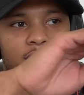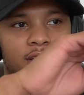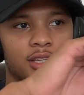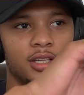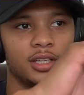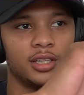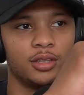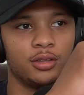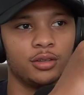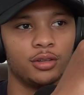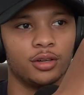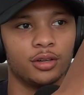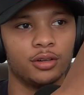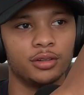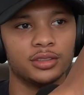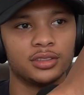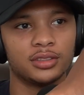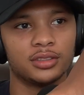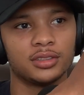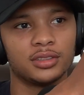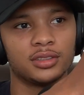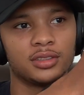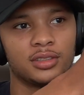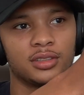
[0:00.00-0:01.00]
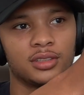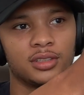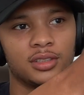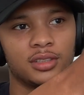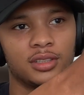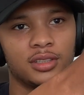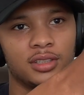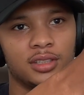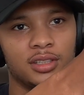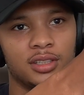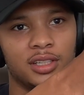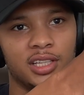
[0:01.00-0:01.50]

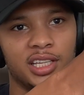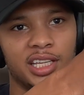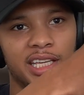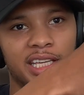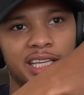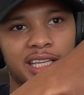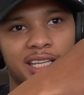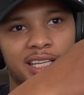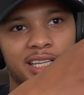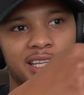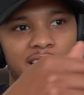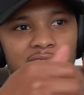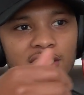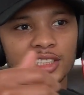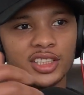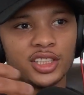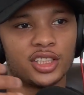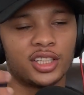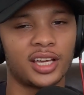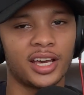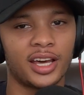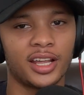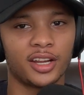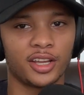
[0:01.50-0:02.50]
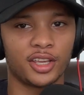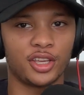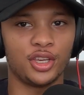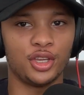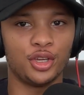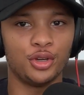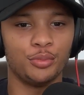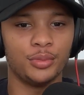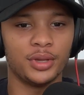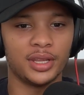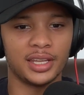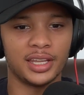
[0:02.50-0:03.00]
it's kind of
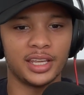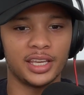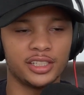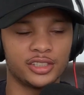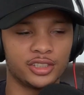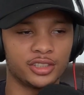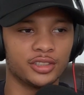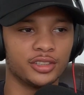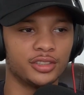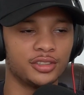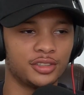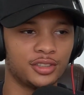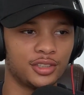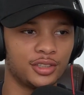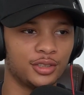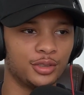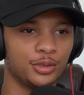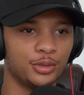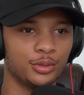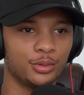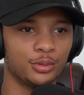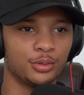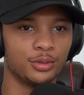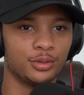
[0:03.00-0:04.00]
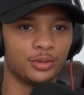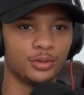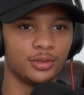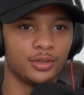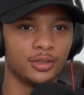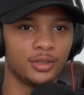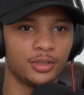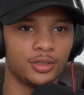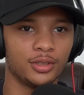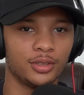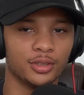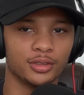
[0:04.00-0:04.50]
human nature to,
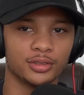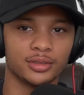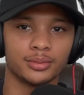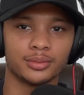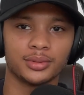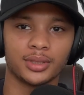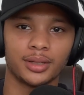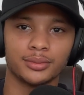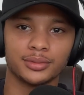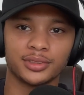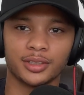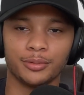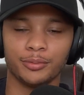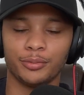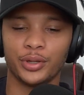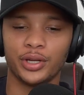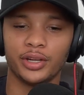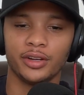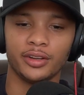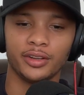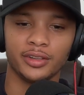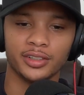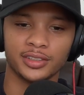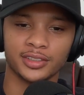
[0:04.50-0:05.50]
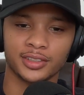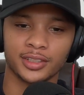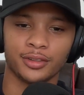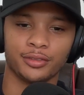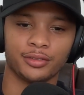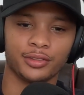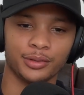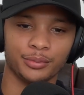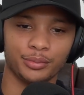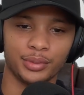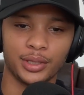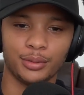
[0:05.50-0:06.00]
sometimes compare yourself
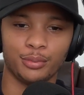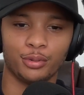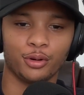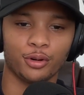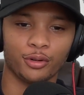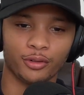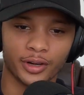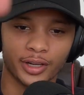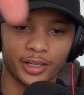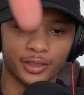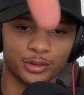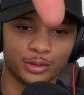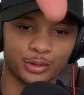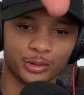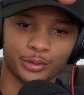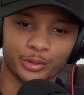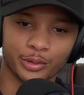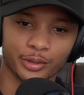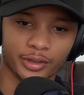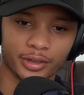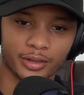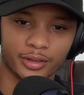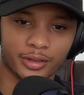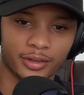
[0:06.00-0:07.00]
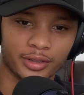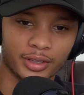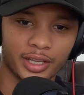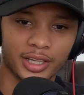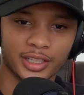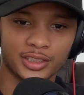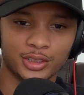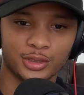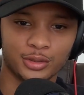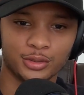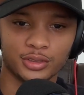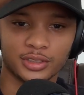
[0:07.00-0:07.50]
to people around you or
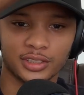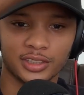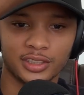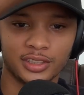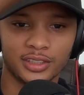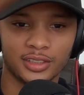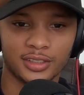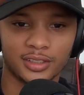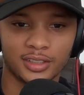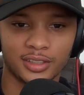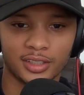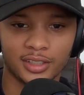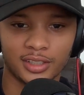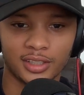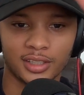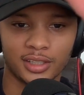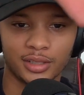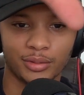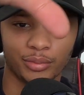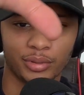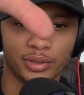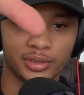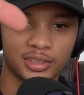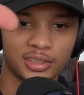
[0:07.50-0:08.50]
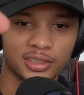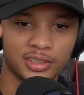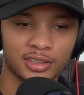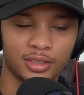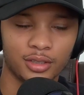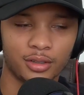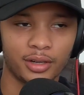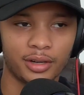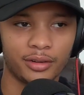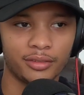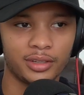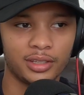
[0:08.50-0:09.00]
that you see, but just know
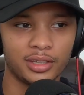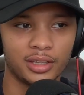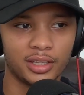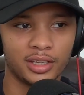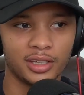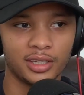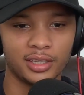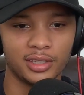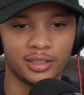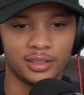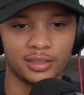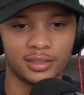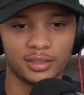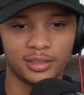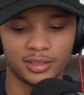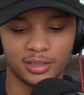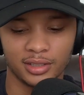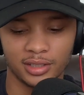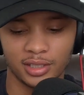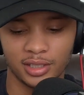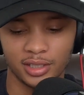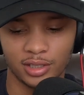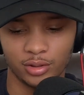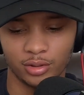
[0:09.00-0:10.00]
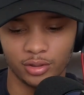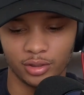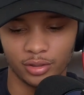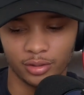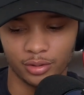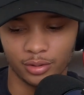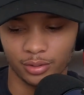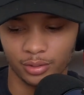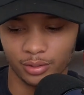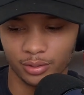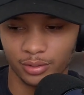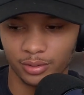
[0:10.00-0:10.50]
everything, you
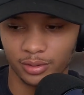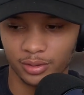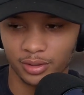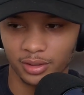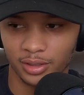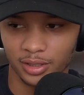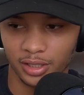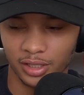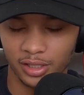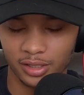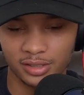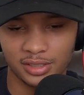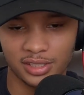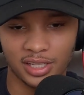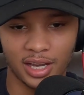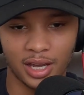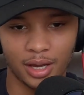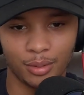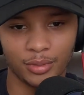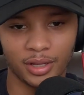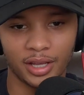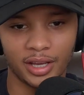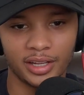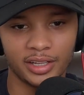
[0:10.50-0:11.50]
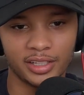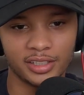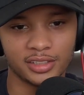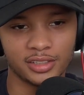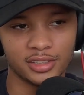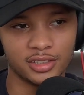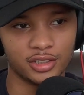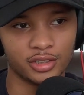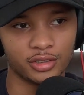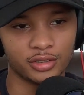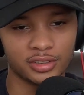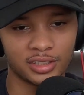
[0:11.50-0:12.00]
know, their timeline
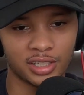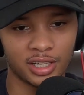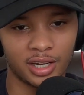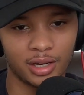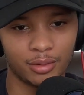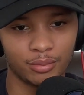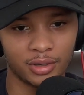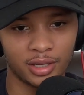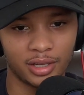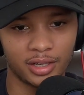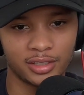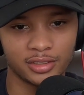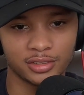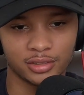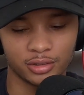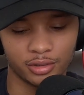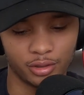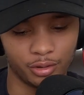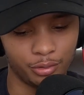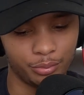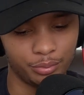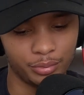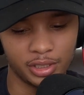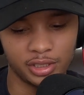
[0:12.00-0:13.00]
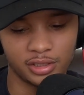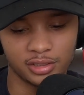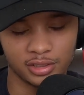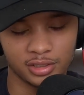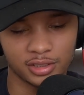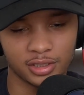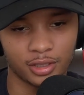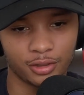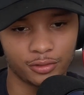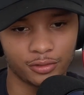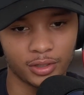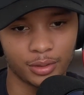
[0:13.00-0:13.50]
isn't your timeline. So don't beat
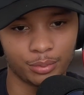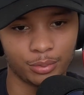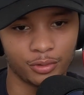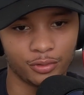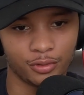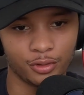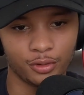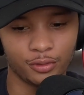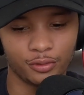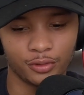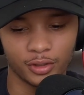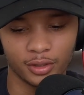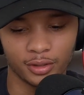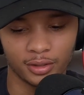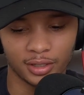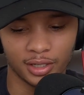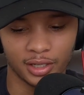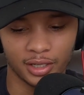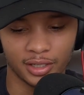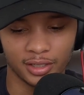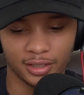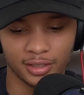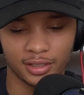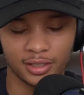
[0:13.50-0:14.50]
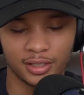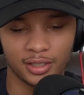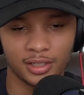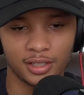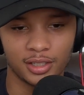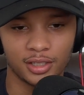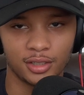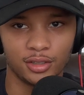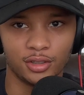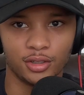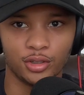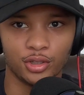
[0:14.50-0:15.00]
yourself up if you feel like,
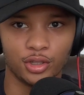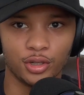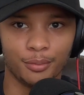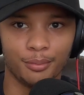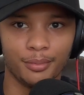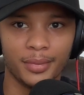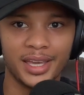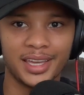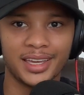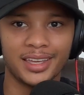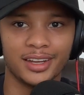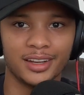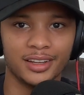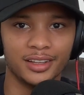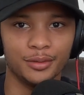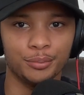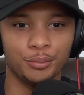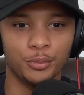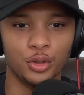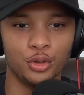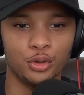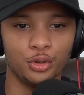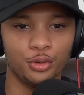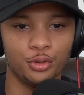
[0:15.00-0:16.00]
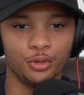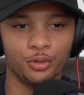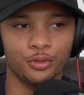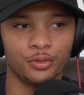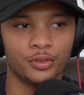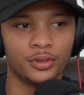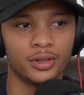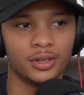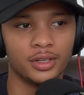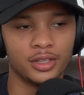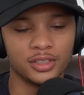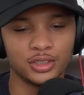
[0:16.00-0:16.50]
you're making a move
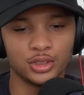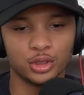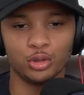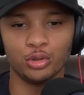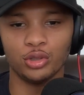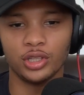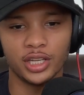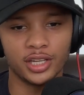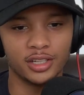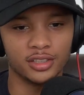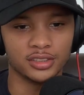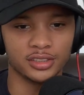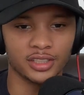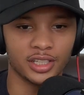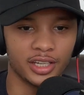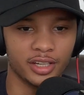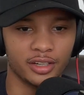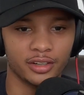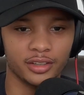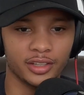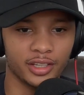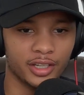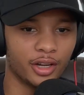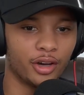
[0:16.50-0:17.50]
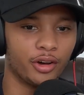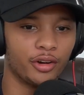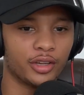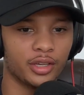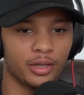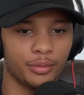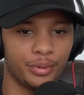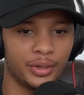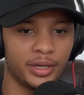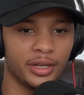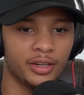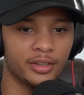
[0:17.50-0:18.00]
2 years later than all your
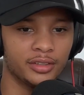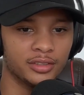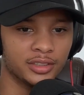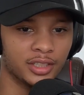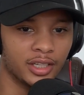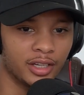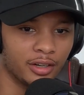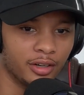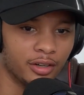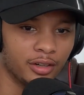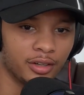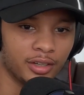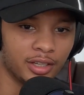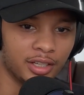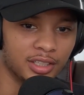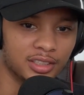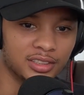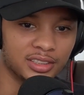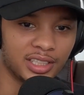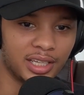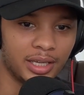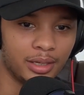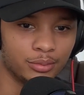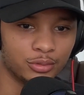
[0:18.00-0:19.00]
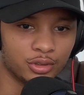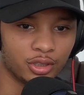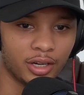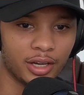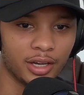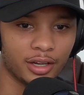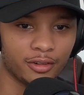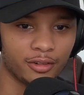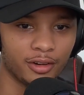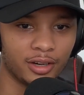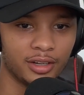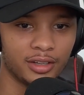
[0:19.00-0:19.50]
peers that are in the same
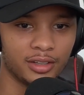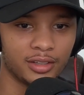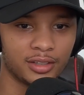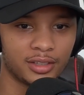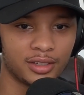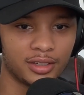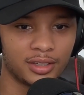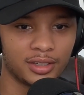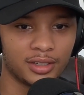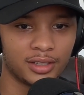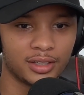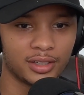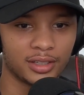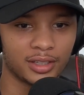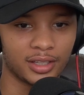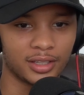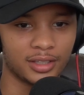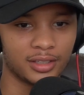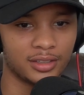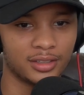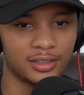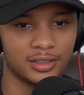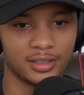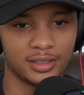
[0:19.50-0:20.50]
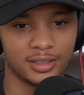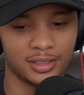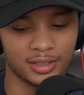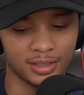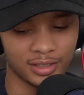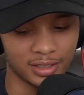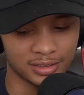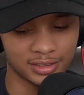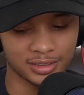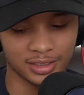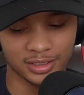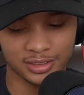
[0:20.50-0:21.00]
track, right? Like
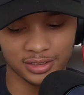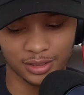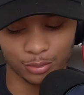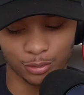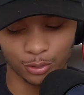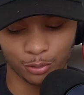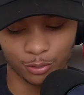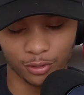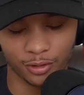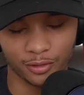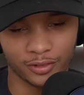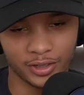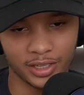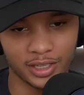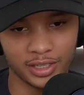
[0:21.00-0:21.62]
that's not something worth getting